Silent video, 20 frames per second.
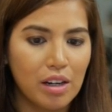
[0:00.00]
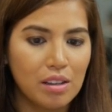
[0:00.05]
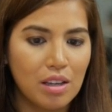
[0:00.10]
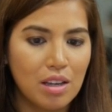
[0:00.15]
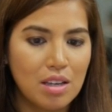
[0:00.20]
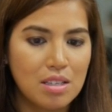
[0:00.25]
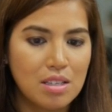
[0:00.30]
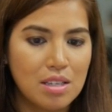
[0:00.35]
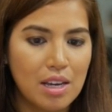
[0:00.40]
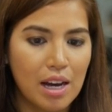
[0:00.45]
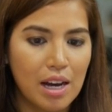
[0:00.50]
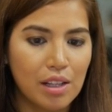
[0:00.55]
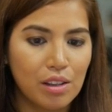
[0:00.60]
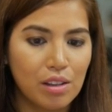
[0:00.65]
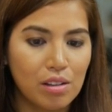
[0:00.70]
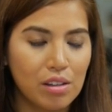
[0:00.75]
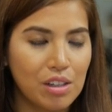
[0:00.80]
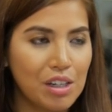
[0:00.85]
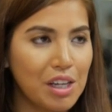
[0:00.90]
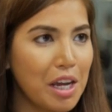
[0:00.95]
is at
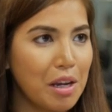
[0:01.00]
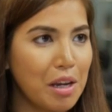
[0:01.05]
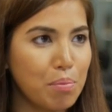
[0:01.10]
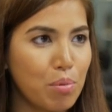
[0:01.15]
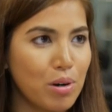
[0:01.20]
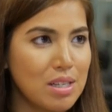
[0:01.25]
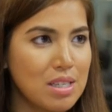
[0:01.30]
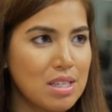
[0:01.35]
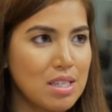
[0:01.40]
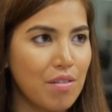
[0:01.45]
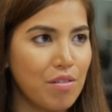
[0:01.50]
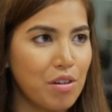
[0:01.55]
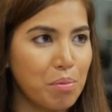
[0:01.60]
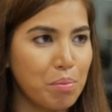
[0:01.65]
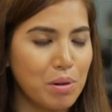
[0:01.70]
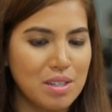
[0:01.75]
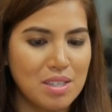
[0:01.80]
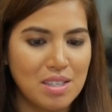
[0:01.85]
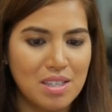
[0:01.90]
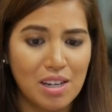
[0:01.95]

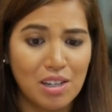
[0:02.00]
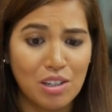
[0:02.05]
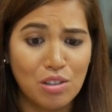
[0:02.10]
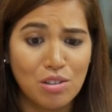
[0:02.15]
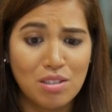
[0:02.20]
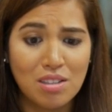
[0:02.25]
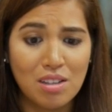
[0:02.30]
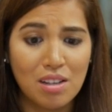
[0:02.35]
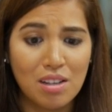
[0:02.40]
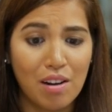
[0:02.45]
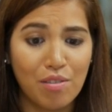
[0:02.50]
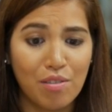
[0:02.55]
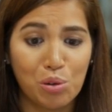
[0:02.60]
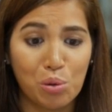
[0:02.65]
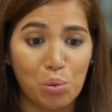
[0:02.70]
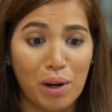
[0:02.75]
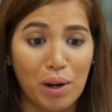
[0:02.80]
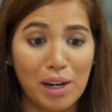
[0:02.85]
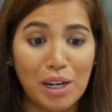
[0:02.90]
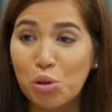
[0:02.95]
38.7%, you still have
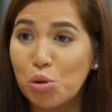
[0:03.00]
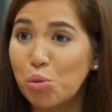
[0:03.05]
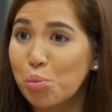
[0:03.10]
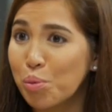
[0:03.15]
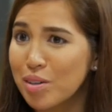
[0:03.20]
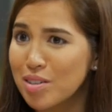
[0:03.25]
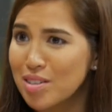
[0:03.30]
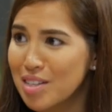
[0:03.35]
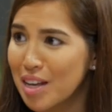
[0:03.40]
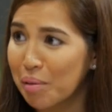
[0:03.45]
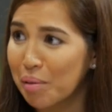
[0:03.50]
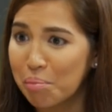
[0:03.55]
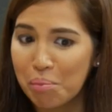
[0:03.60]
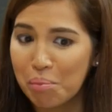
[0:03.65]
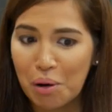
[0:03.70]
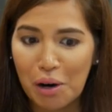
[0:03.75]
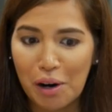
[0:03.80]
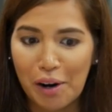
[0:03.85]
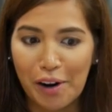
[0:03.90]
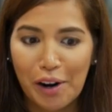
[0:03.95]
22%
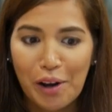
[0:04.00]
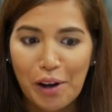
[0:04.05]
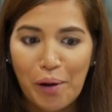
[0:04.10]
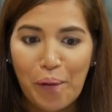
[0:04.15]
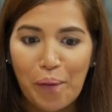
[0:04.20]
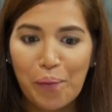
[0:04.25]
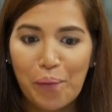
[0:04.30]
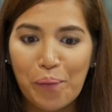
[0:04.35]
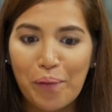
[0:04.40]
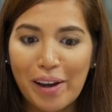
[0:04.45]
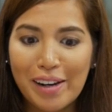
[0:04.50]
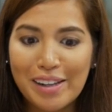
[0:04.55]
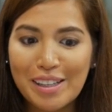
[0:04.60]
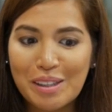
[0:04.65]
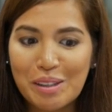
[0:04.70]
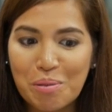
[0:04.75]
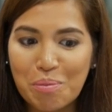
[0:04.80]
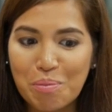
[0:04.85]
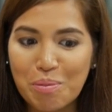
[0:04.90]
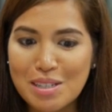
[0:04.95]
more,
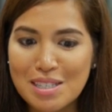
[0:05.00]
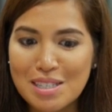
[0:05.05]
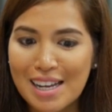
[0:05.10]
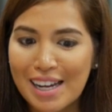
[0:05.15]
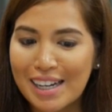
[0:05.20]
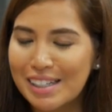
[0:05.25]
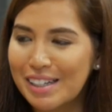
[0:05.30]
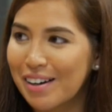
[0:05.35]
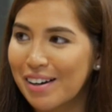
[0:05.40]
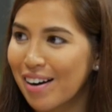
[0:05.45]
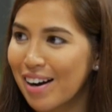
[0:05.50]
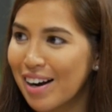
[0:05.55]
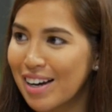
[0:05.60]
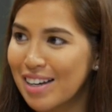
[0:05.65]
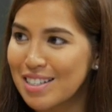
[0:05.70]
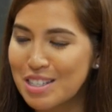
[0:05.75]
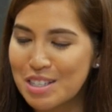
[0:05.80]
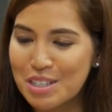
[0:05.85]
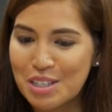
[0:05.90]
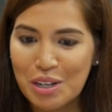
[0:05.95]
22%
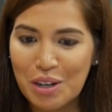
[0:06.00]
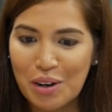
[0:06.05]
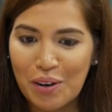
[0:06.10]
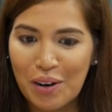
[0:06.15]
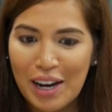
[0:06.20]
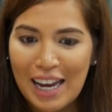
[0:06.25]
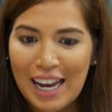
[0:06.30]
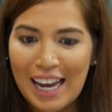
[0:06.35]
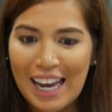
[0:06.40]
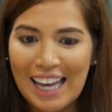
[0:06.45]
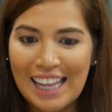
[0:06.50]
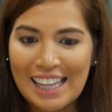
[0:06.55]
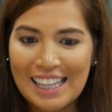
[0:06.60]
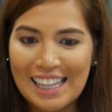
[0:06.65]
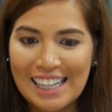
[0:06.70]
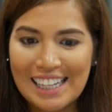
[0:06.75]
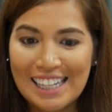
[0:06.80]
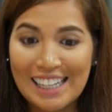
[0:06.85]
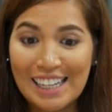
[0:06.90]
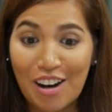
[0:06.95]
grace, you know. And
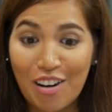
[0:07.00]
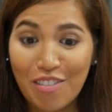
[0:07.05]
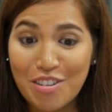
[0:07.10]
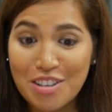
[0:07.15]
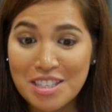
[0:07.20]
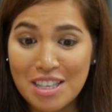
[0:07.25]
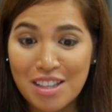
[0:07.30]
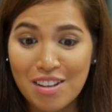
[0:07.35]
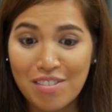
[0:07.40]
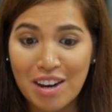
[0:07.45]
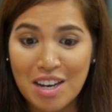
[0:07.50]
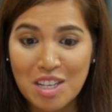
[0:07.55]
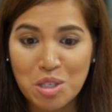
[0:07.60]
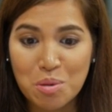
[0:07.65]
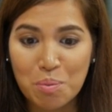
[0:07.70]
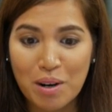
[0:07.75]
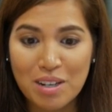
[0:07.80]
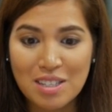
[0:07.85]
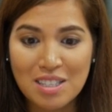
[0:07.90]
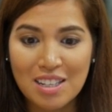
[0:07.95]
then obviously the vice
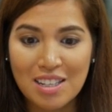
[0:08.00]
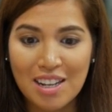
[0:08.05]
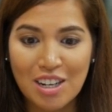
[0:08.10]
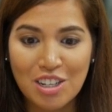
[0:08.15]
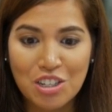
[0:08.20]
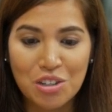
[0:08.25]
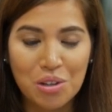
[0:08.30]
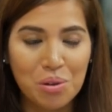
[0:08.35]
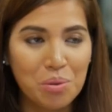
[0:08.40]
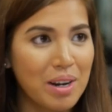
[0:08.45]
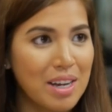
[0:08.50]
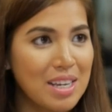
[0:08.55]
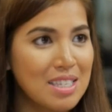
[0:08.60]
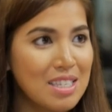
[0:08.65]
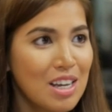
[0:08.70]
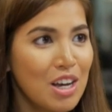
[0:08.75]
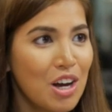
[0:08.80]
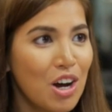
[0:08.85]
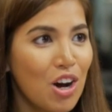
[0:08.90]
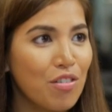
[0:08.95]
presidential race,
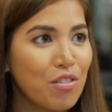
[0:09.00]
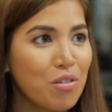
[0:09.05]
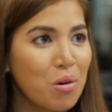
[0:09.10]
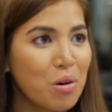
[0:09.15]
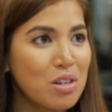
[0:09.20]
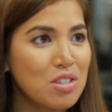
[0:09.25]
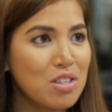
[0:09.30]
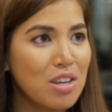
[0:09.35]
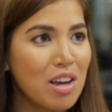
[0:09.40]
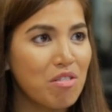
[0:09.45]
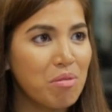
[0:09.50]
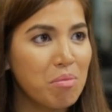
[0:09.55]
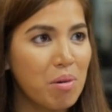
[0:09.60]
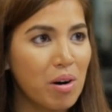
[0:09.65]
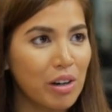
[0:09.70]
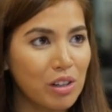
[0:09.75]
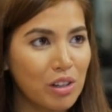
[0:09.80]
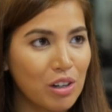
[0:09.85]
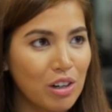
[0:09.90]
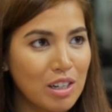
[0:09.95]
of course, you have
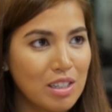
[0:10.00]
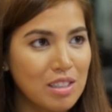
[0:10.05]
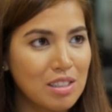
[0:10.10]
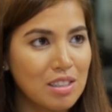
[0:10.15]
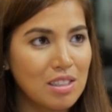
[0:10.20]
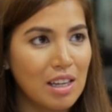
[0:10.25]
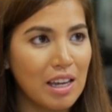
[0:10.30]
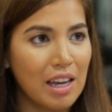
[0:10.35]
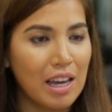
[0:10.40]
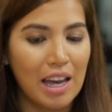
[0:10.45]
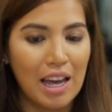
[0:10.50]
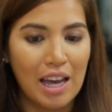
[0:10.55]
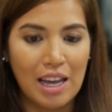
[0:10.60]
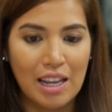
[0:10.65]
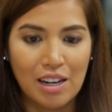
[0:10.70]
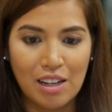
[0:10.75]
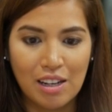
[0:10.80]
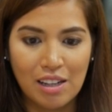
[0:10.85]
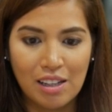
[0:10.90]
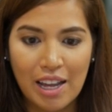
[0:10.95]
Marcos
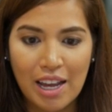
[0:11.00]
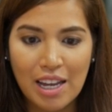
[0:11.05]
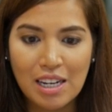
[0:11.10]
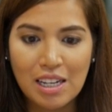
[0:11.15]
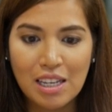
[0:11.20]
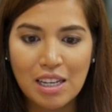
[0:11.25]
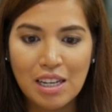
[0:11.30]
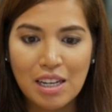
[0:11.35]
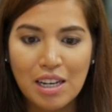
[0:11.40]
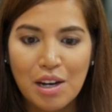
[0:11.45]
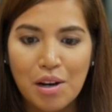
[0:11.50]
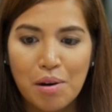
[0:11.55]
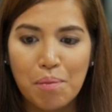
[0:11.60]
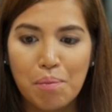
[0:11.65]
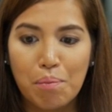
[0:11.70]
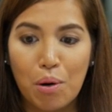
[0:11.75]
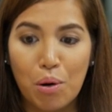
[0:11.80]
and Leni, both